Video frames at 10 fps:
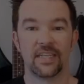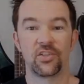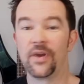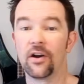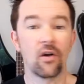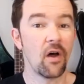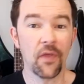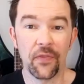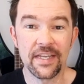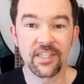So here are all
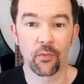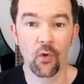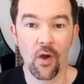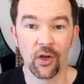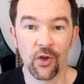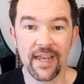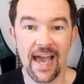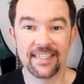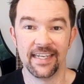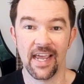the things that we're going to look
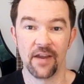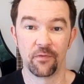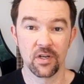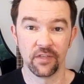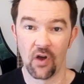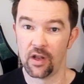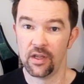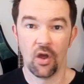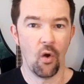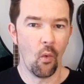at today. First of
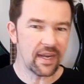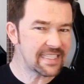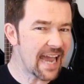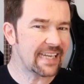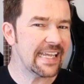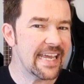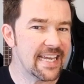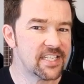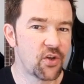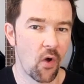all, what exactly
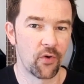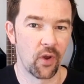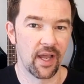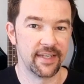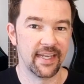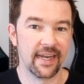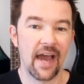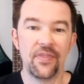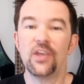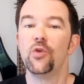is coin roll hunting?
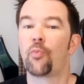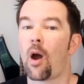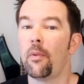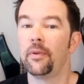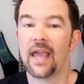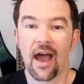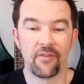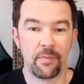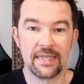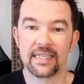I think you probably
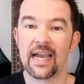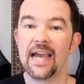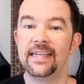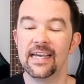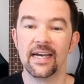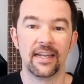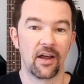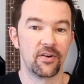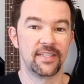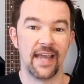have a basic idea and
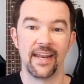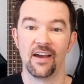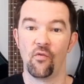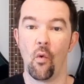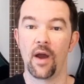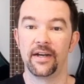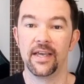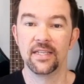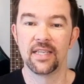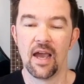understanding of what it
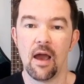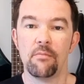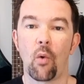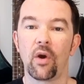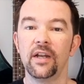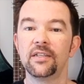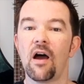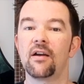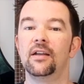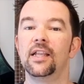is, but we're going to
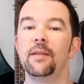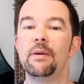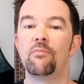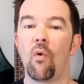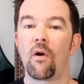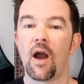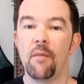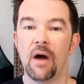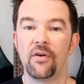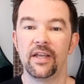talk a little bit more
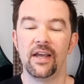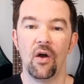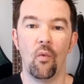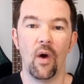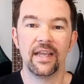about it, what